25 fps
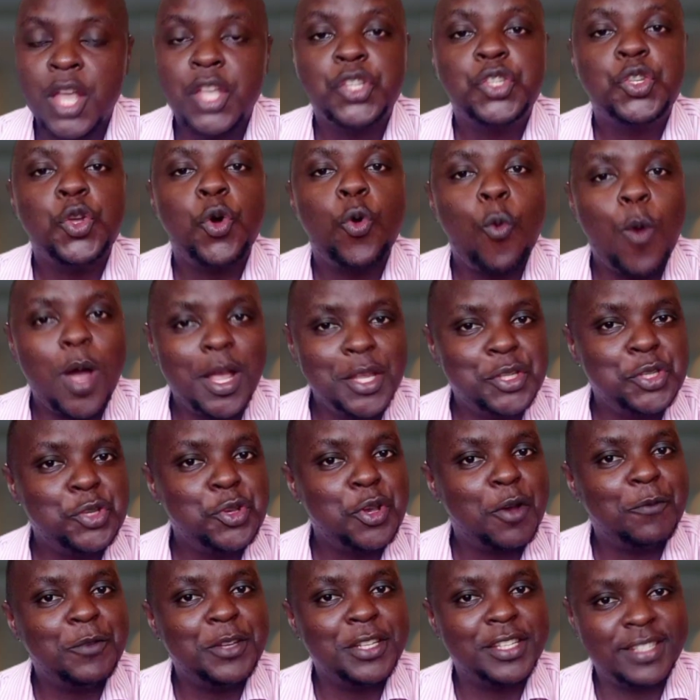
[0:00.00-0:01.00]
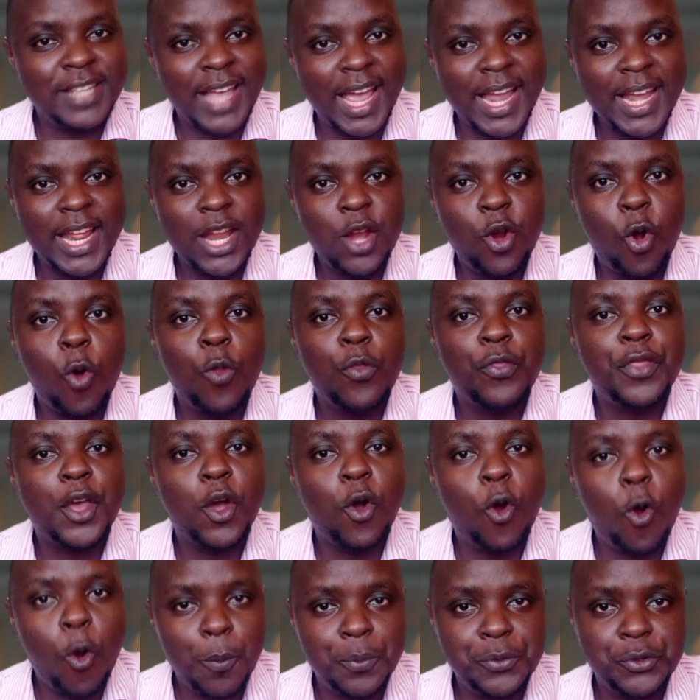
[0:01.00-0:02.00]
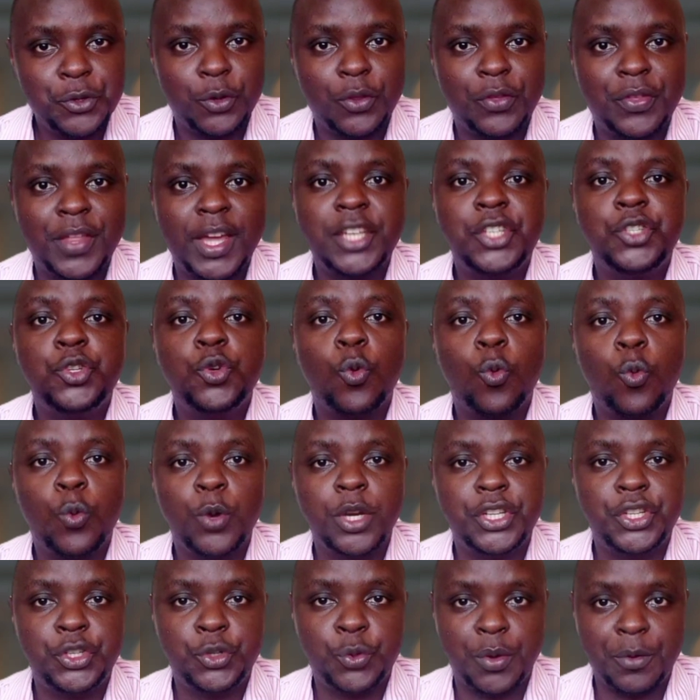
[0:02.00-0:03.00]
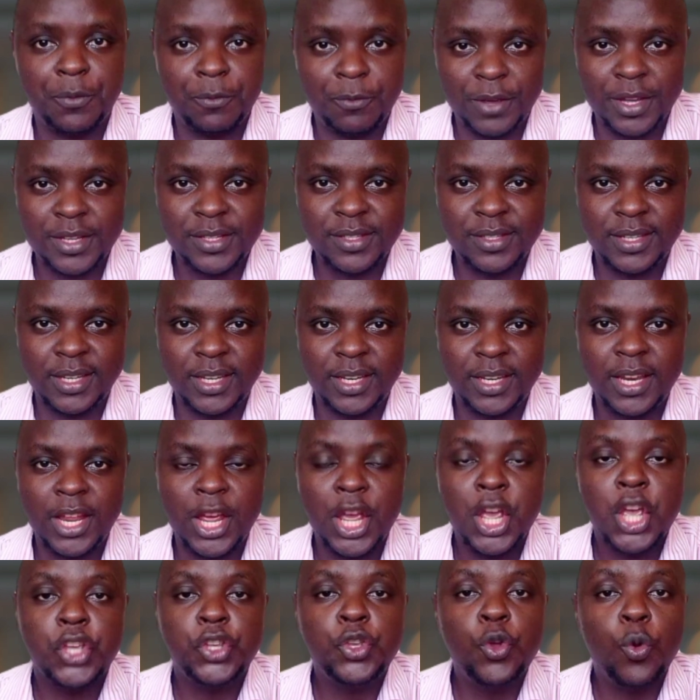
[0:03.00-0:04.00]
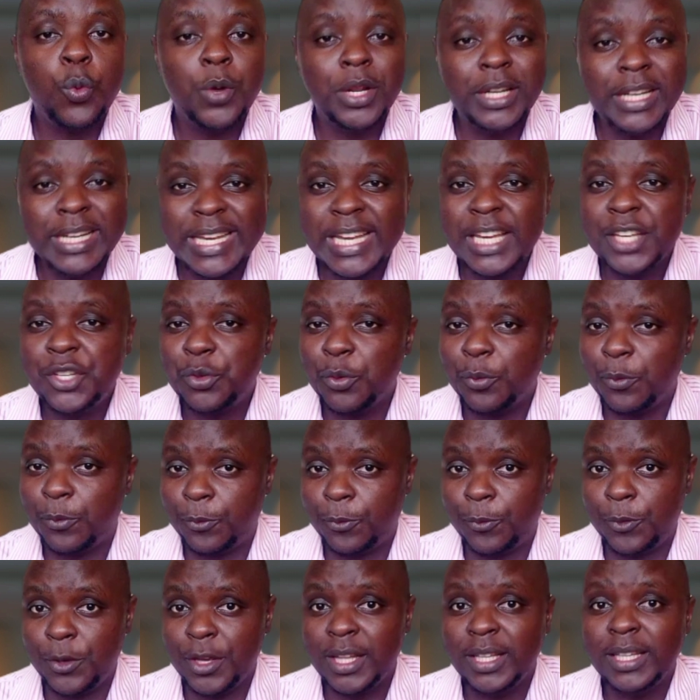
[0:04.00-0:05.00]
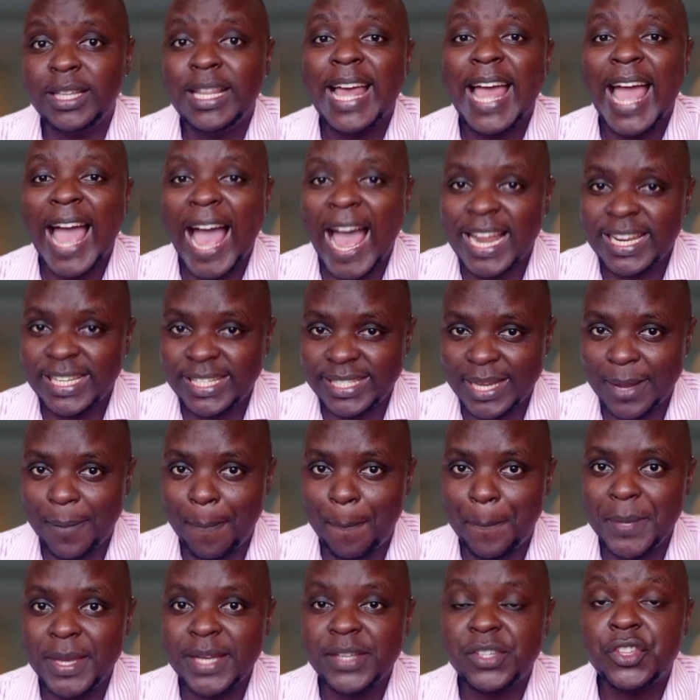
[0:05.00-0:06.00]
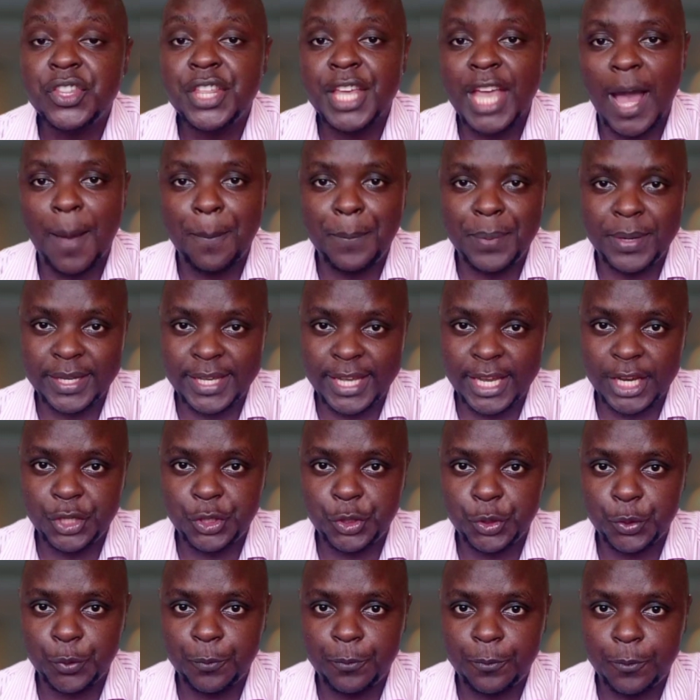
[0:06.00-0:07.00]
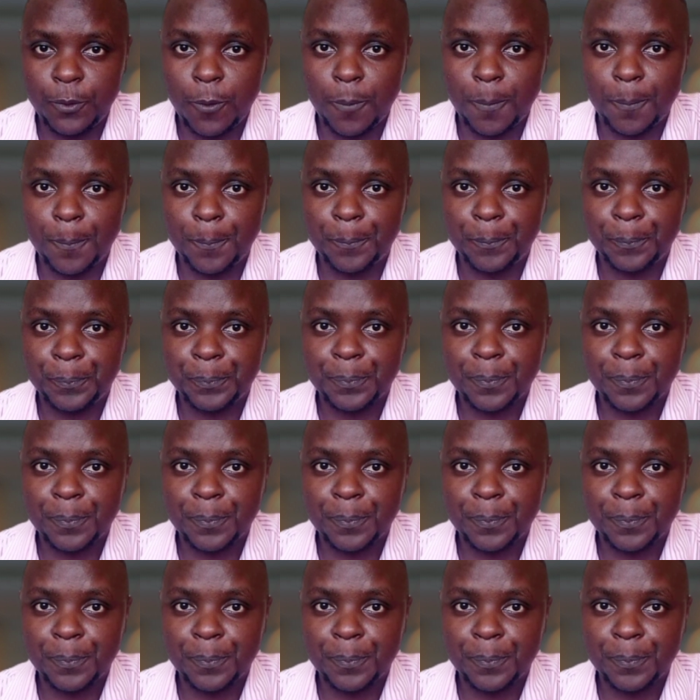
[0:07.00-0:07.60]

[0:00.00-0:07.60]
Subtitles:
So once you have decided on the option that you wish to invest in, you will need to fill and submit the application form.